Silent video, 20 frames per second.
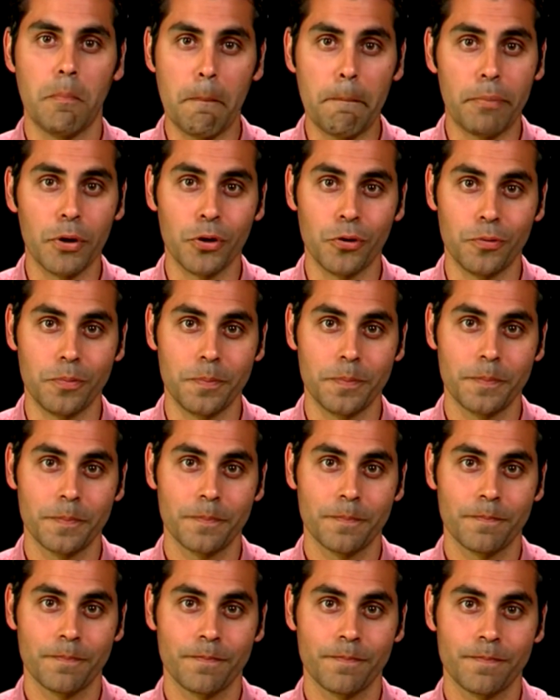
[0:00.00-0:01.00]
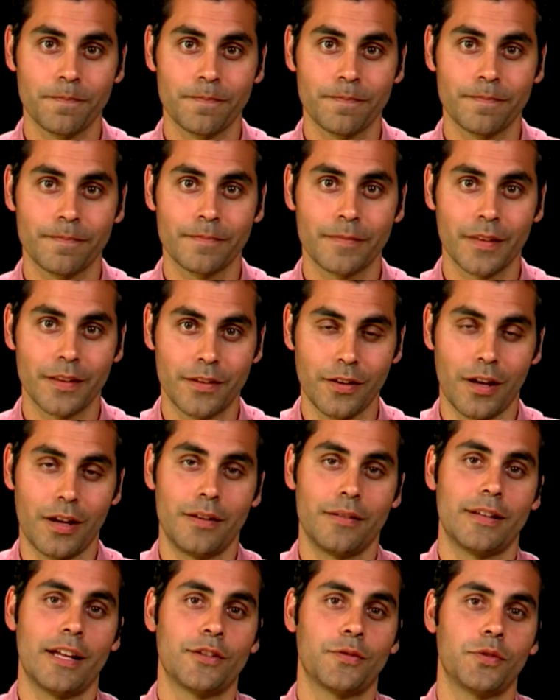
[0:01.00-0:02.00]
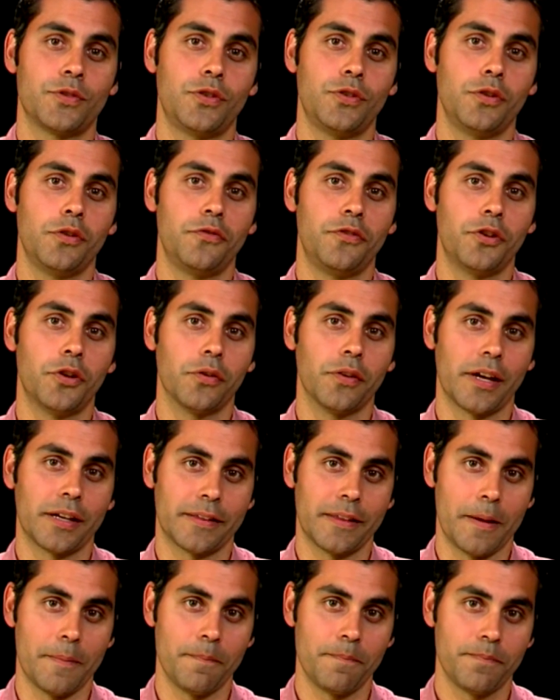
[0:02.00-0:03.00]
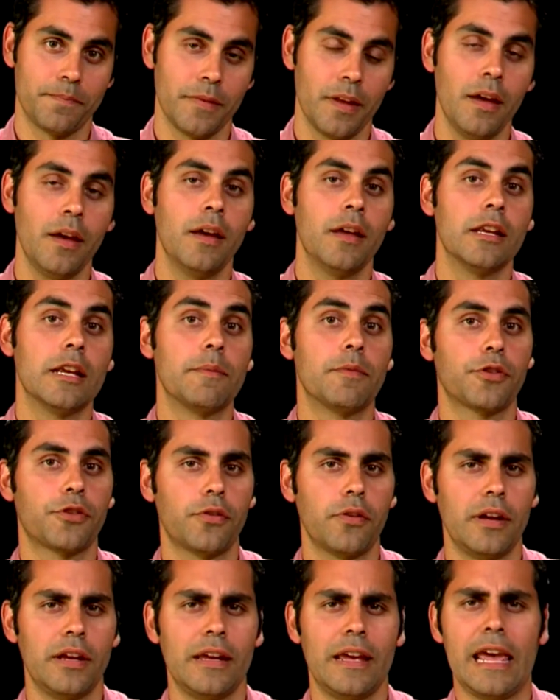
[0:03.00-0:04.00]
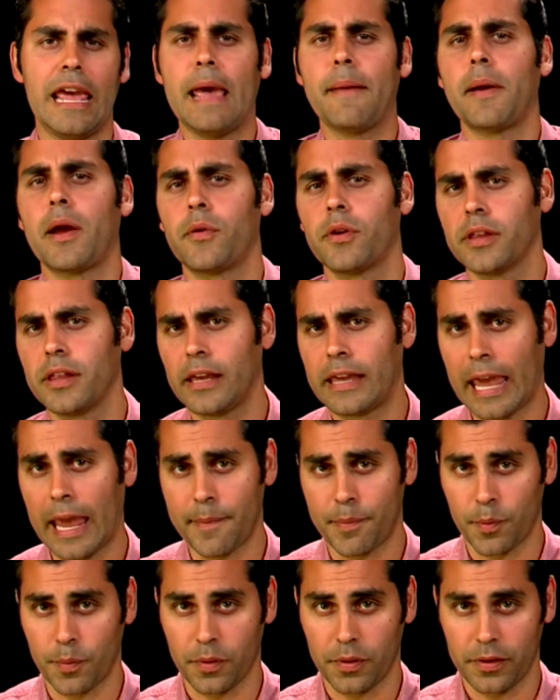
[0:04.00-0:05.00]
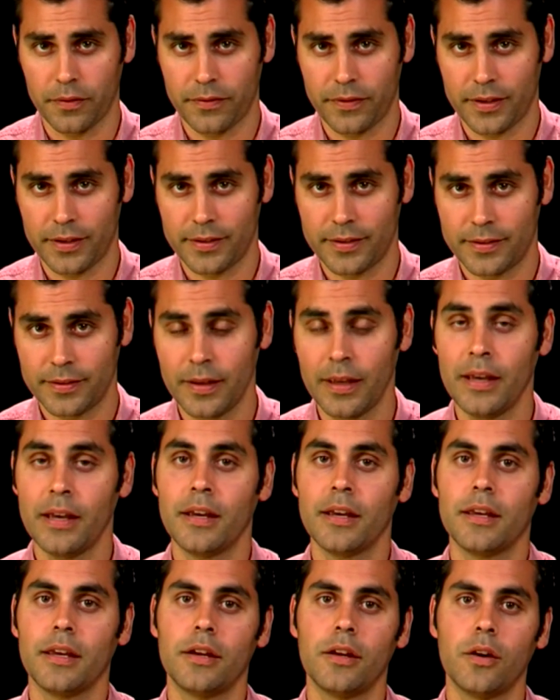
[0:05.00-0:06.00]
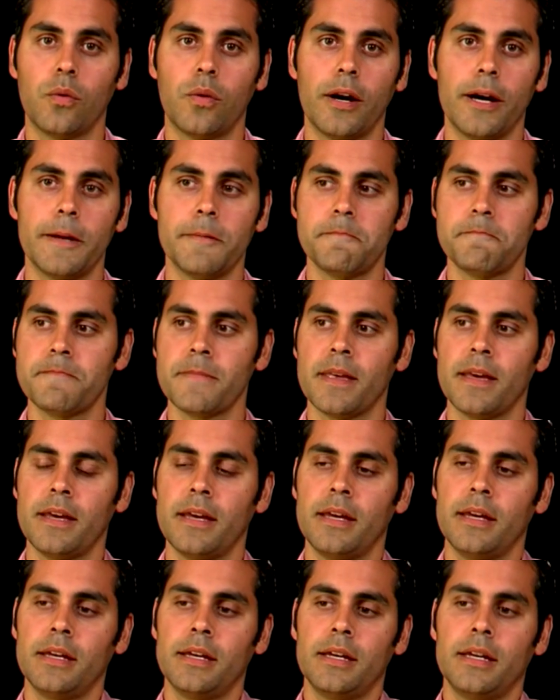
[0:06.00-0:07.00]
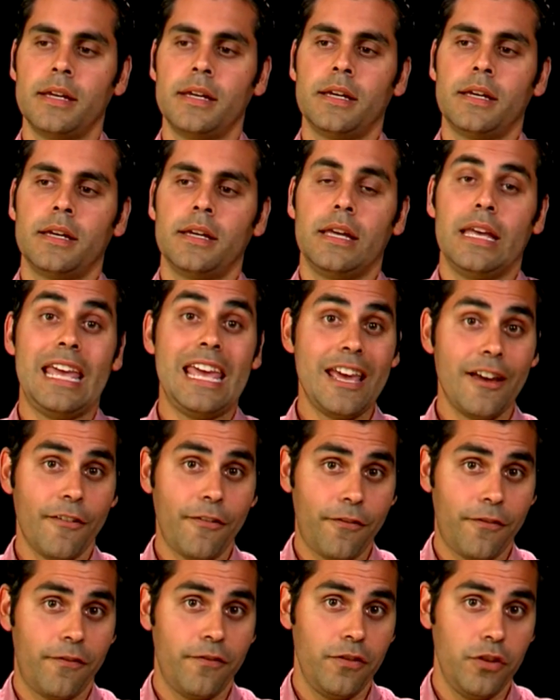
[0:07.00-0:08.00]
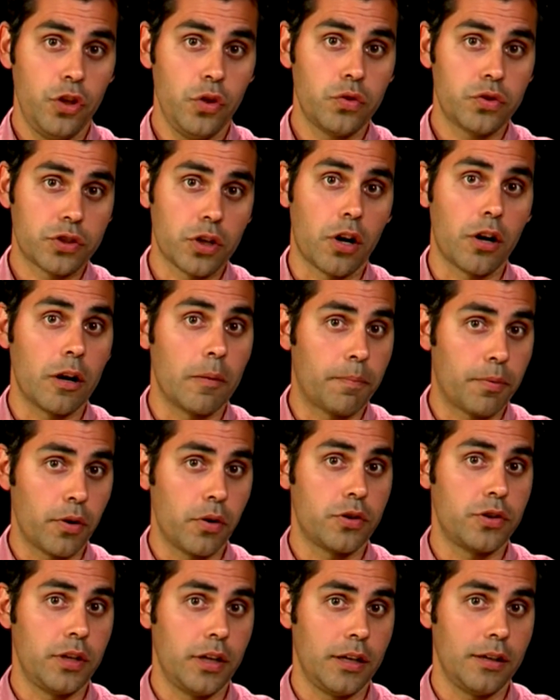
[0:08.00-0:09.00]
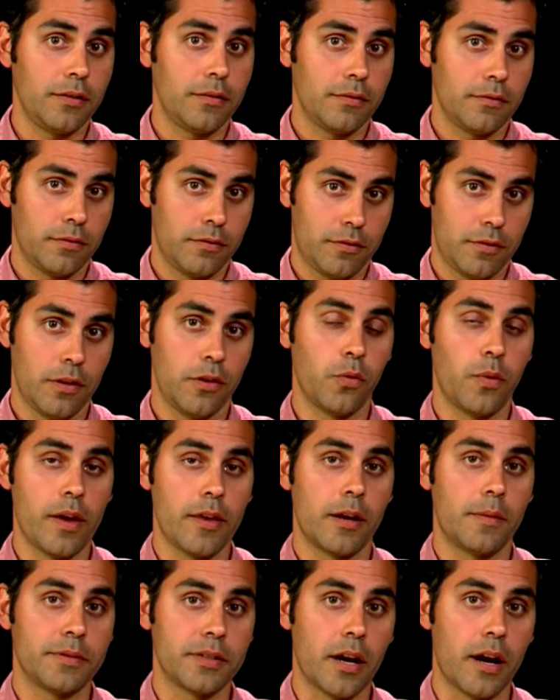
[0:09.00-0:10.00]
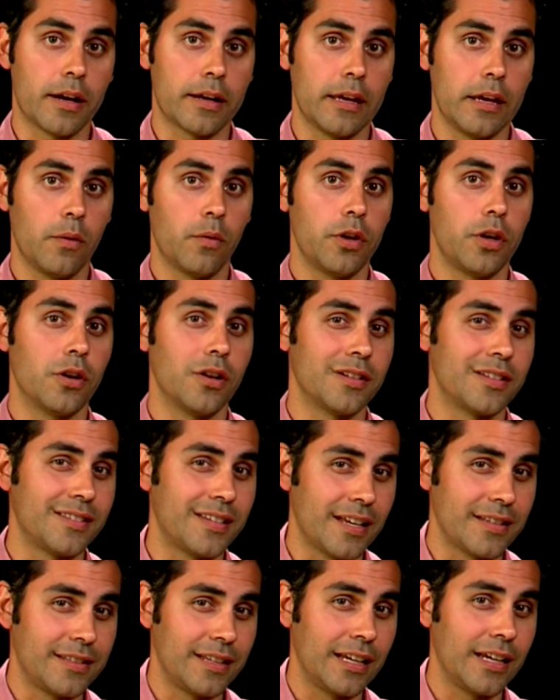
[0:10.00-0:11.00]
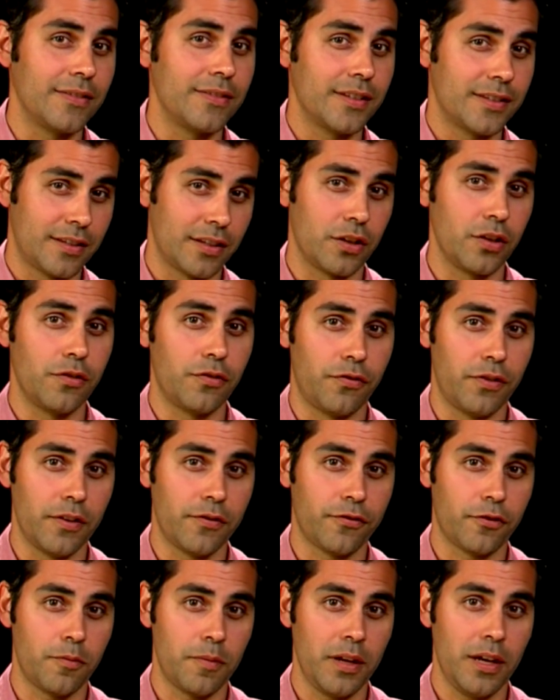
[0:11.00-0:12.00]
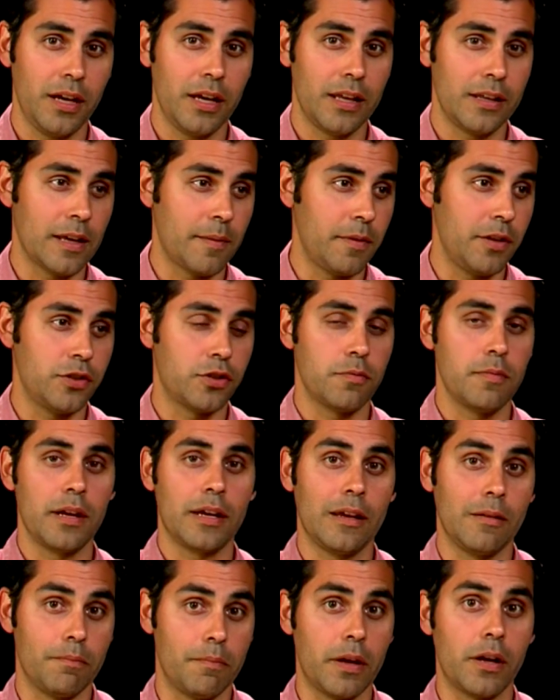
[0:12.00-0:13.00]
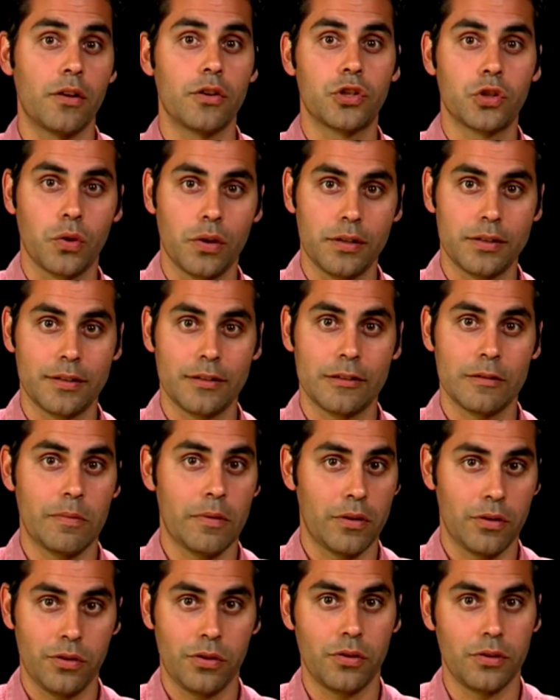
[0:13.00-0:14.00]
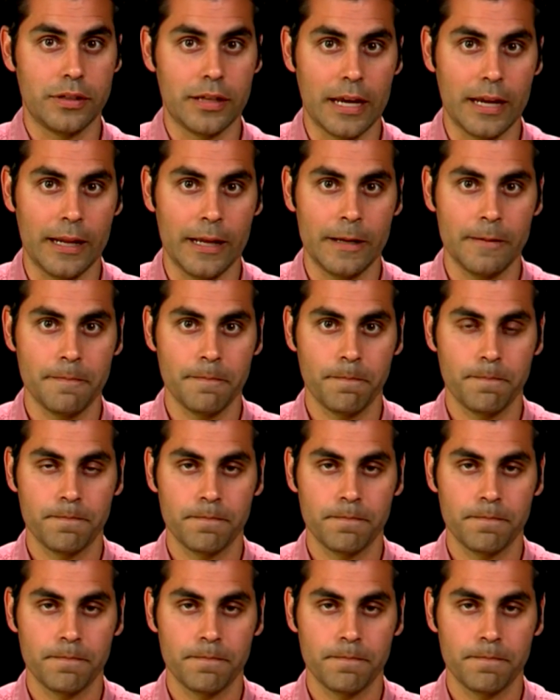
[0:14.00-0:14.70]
Boom. Done. That's what you do if you don't like them. Number 3, am I really capable of this? You know what? If you start approaching in the way that I'm talking, where you're assessing, is this a good fit for me? And that means you're making better choices about who you're dating.